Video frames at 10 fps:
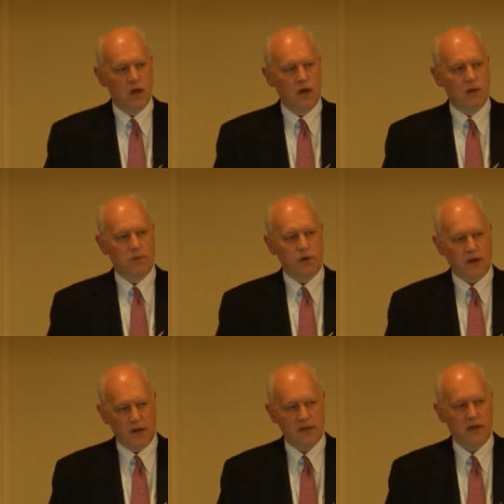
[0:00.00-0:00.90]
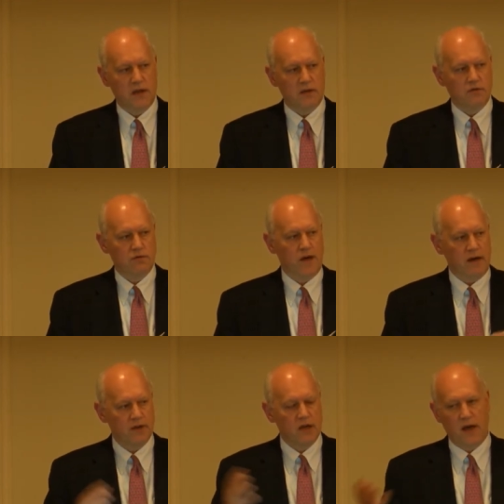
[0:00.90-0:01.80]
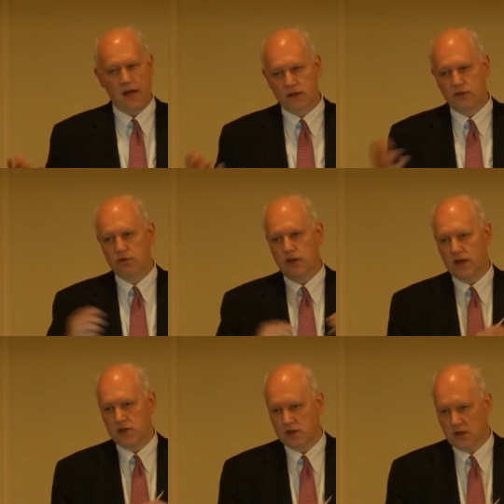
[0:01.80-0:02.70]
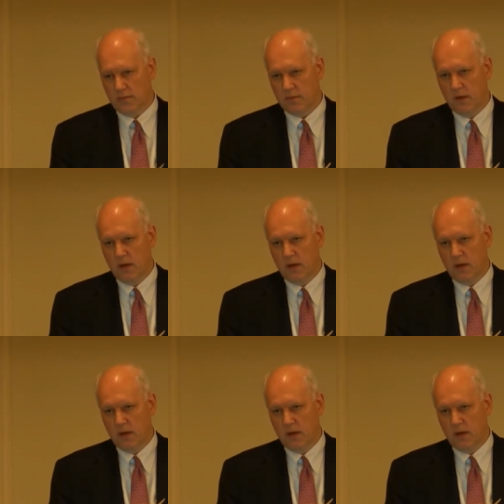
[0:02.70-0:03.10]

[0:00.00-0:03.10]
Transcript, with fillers: Uh, but I think sort of having a healthy relationship